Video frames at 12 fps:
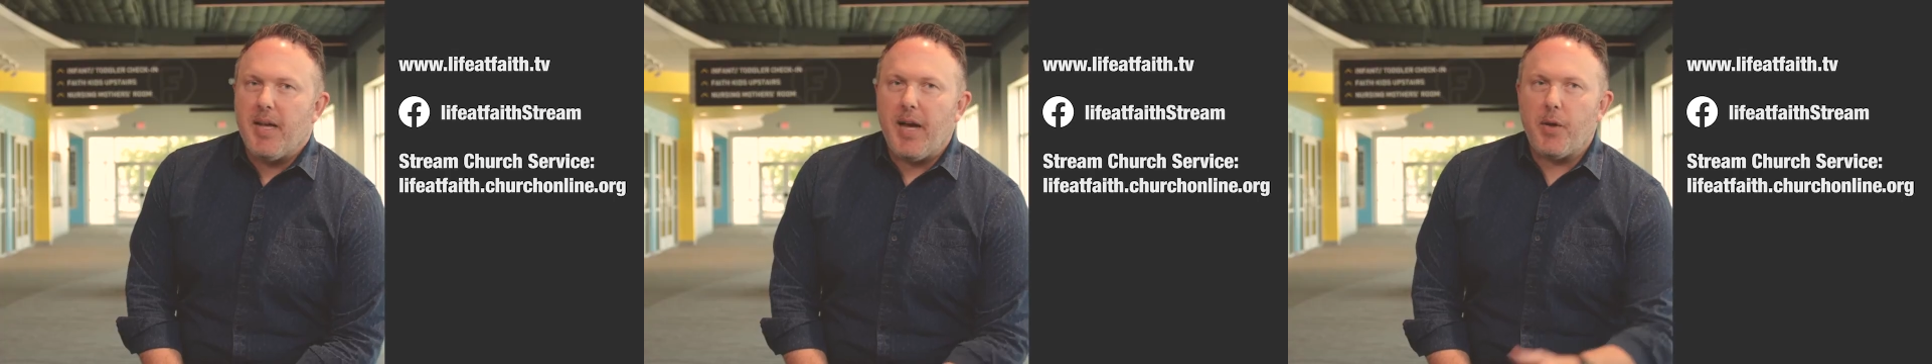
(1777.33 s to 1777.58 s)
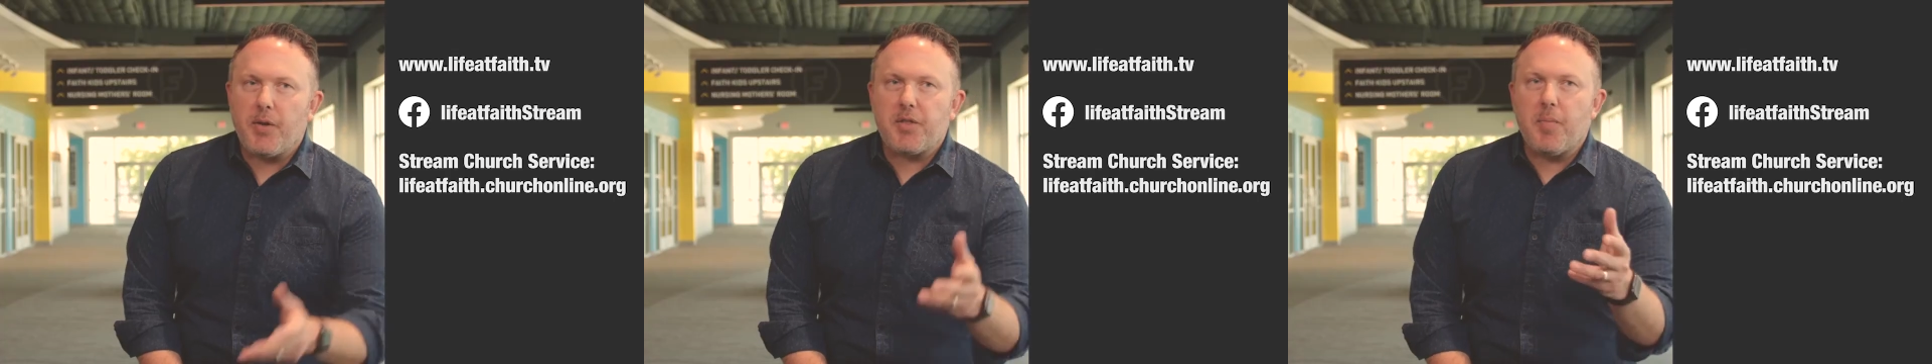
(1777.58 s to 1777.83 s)

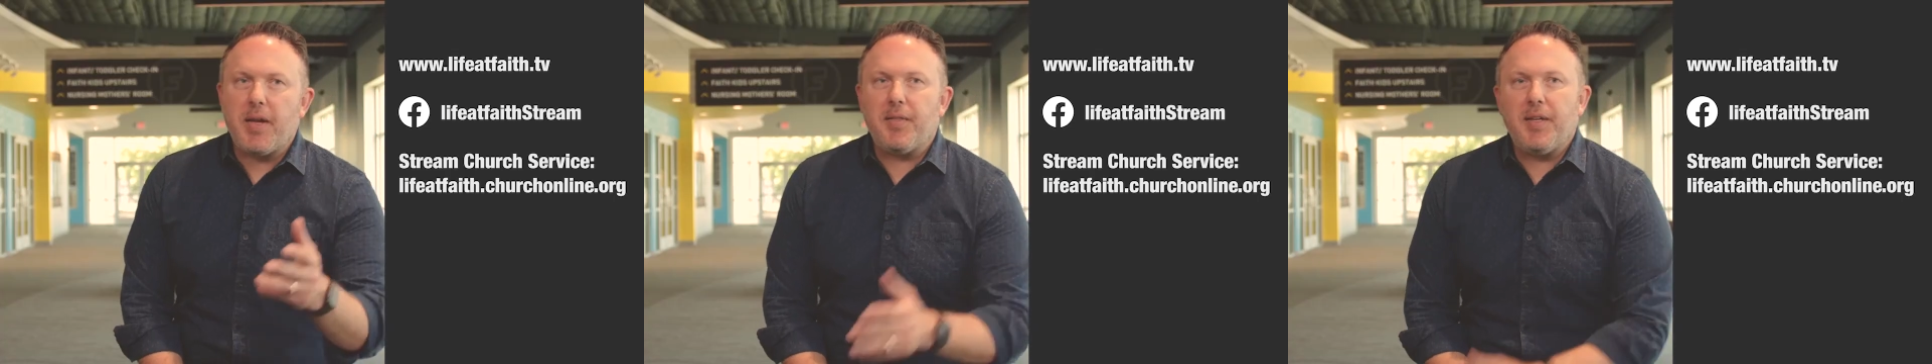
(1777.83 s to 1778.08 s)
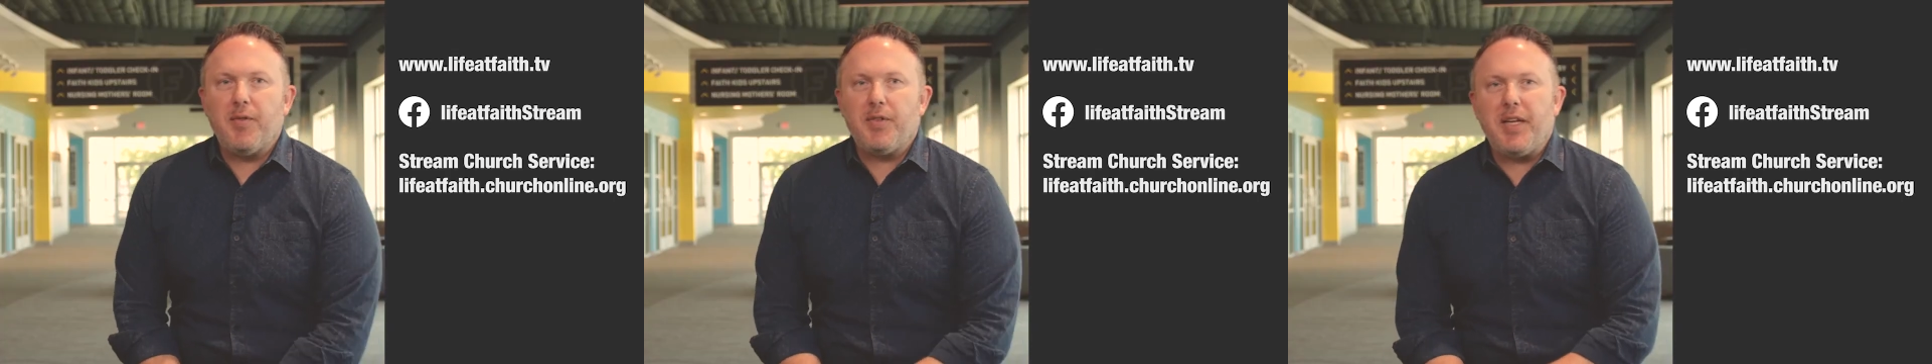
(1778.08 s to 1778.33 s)
I'd also
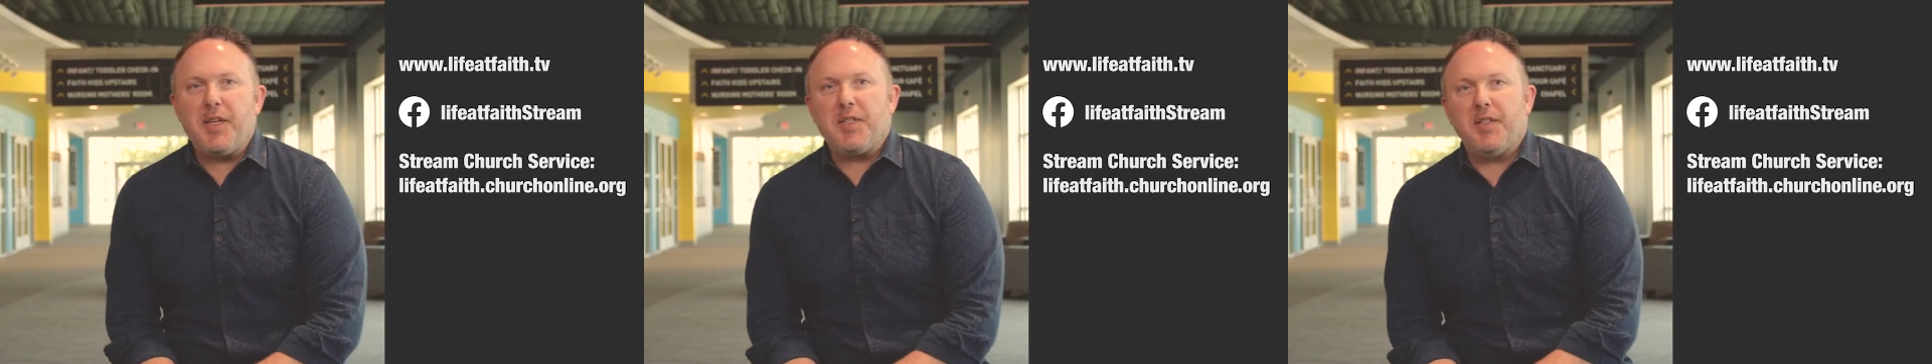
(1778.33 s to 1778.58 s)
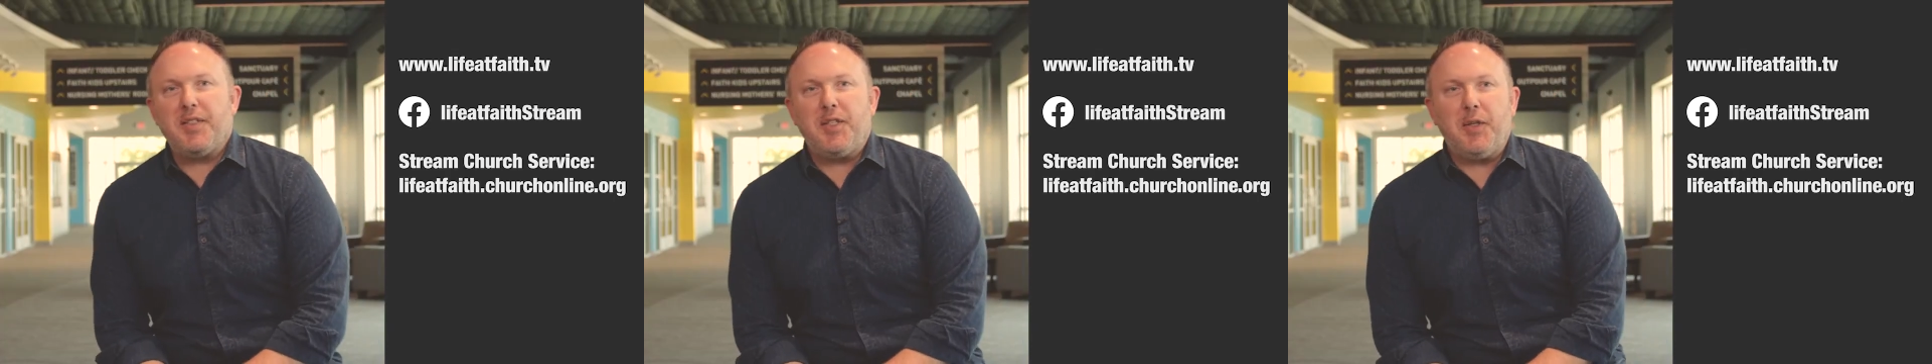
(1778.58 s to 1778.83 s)
make the
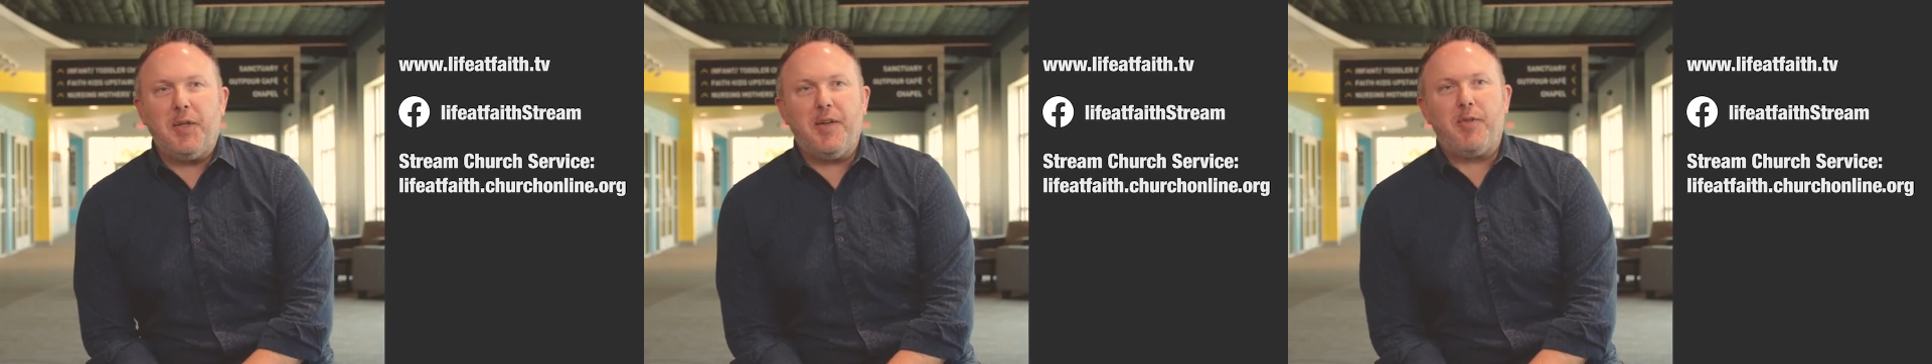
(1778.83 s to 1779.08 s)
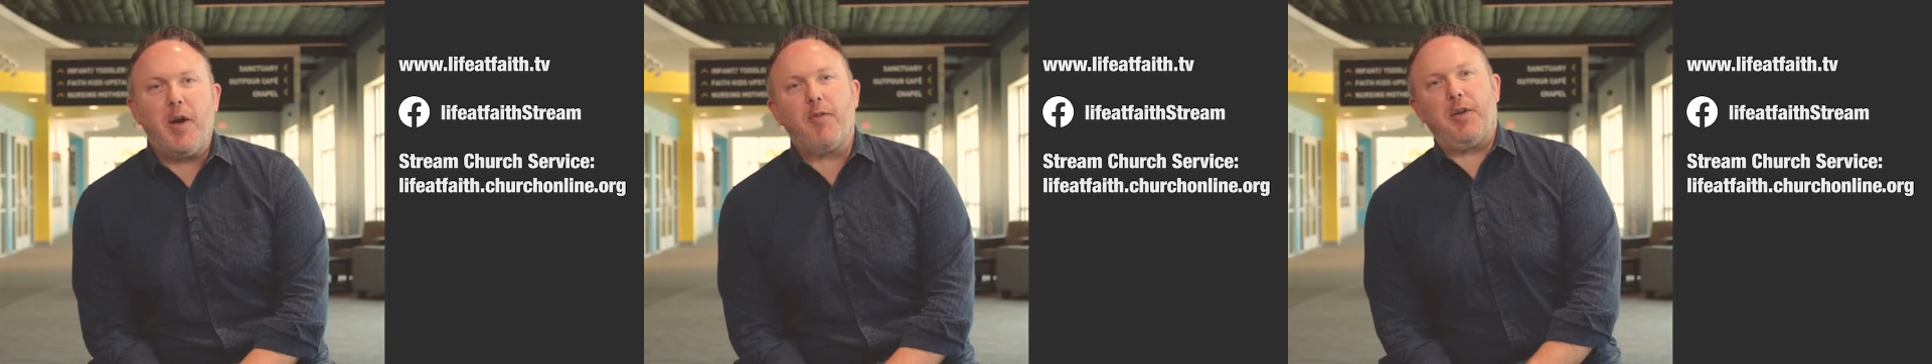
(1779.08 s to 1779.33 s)
invitation to
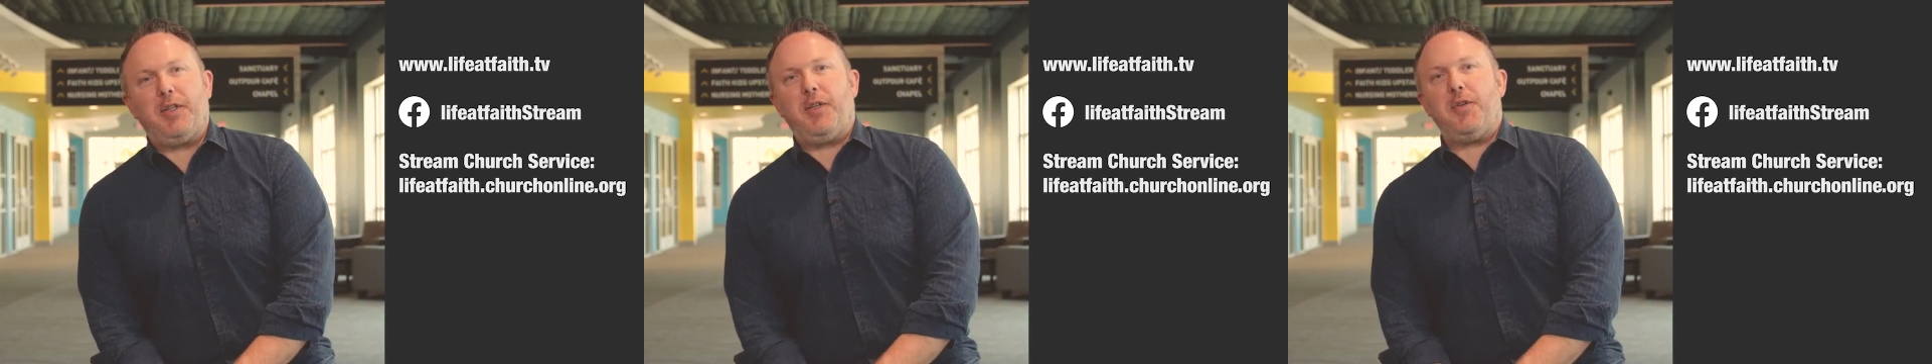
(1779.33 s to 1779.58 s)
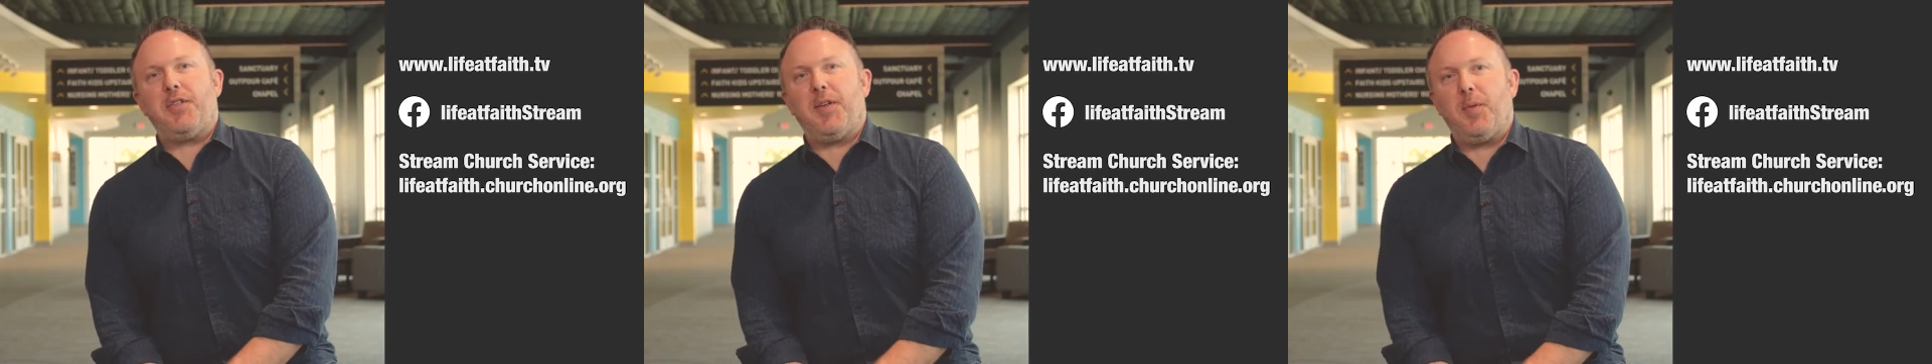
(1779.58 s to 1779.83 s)
you, if you're ever in
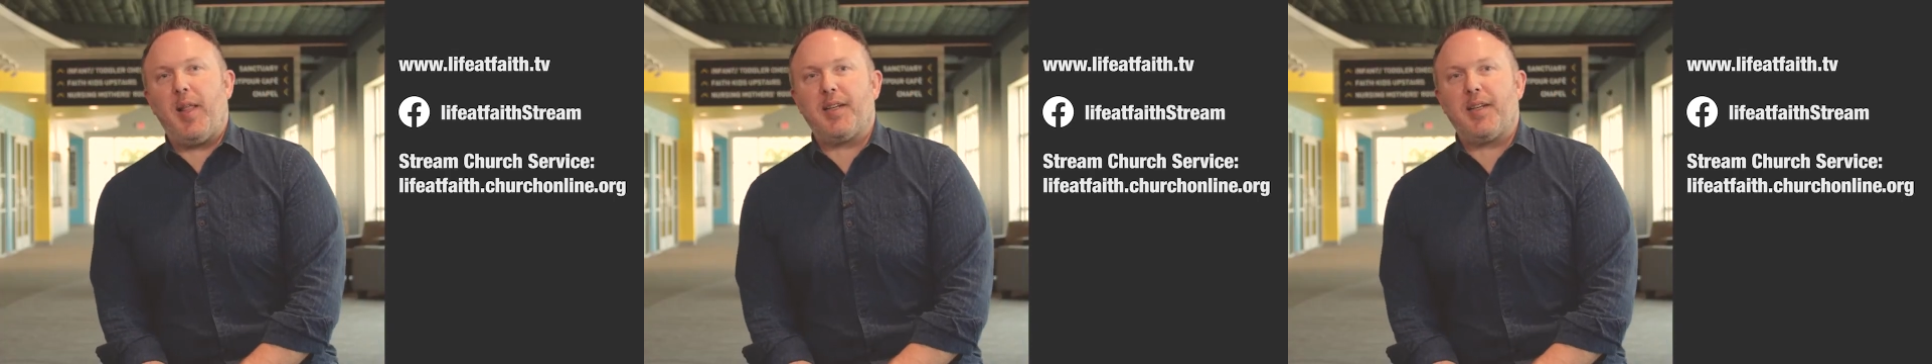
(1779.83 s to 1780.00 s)
Houston,